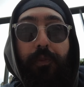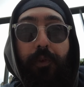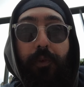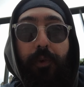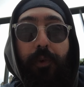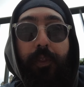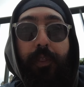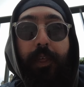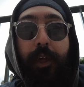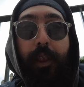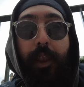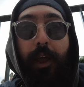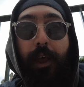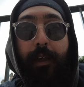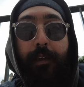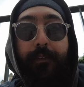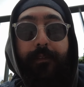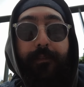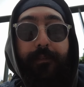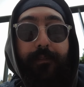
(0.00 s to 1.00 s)
through in their
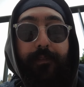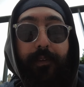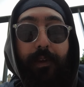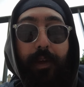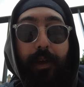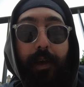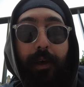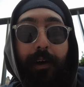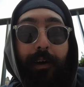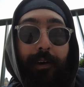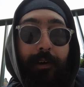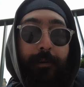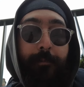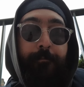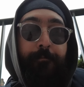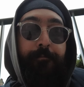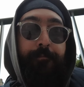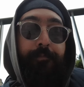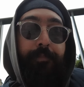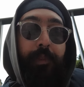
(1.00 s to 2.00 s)
life.
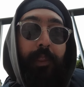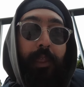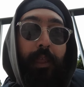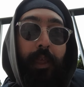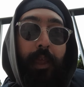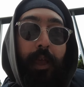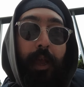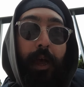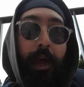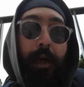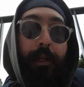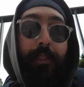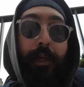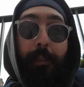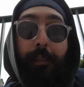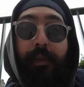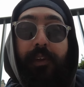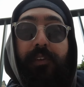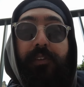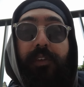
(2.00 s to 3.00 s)
Um, and
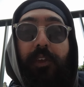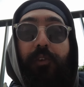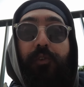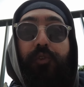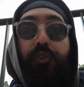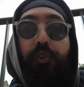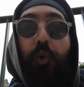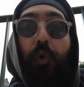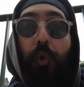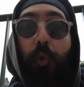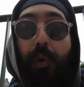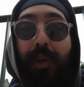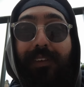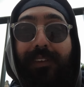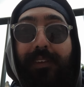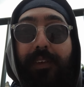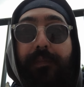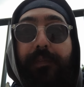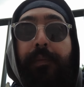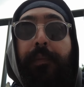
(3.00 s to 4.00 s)
that means that you should
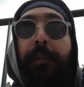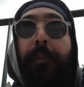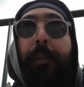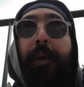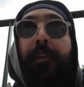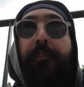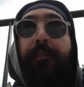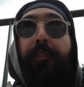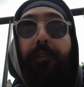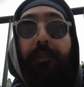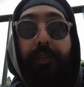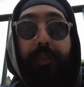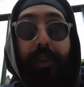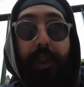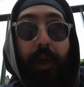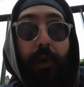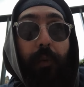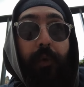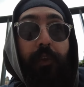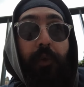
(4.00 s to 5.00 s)
always give them the benefit of
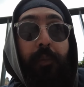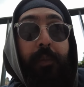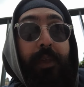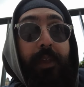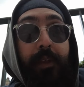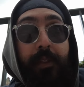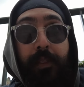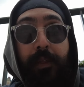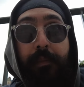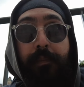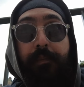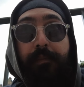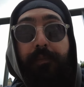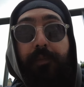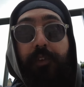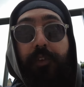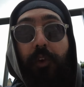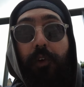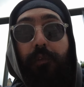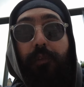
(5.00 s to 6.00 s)
the doubt when you're meeting them.
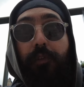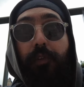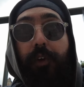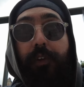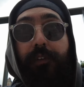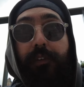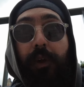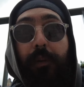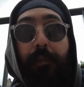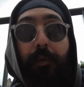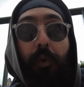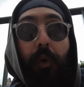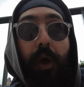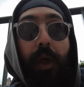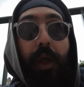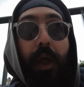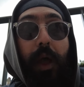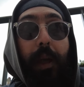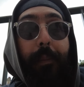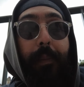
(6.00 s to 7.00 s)
So, for example,
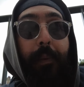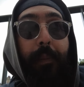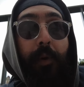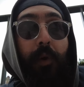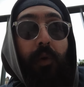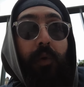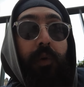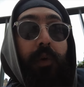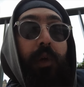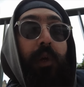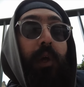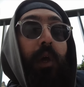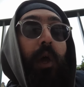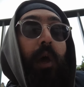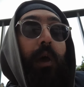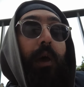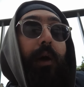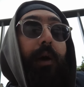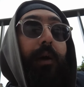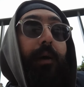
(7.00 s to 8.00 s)
I, I promote,
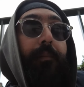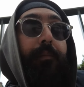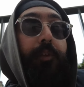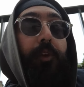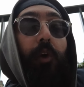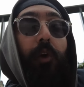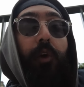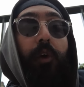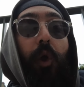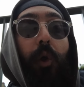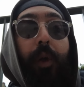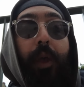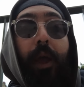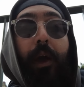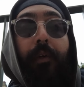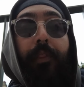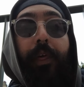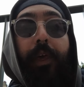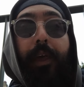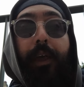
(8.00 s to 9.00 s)
um, you know, going
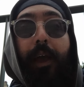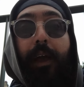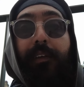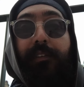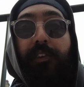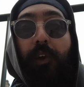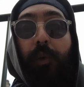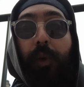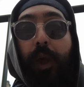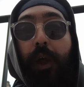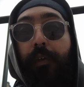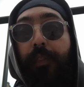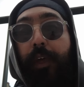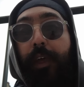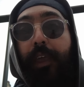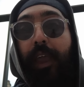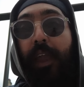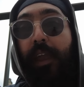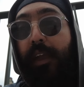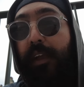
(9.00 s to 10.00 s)
out there, guys going out
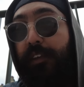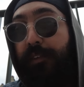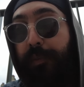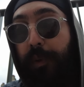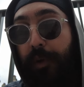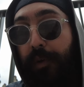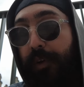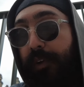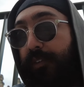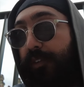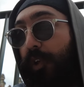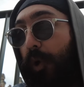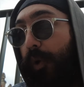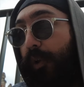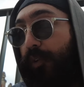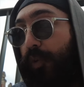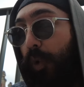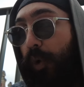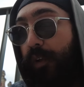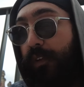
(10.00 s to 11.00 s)
there, getting experience,
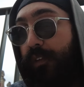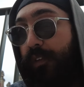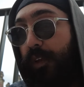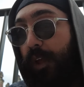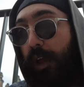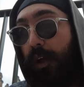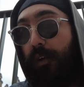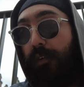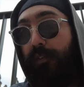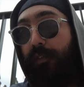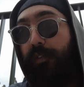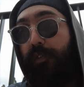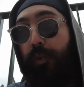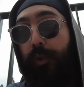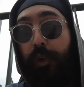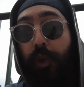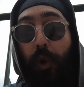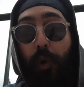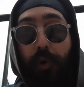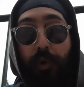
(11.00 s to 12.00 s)
going talking to girls,
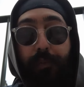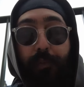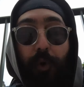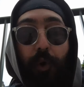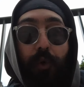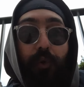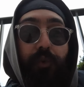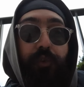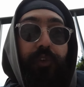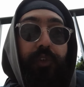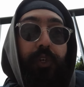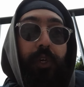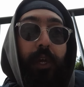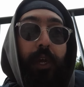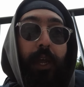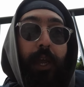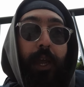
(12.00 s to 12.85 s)
doing cold approach.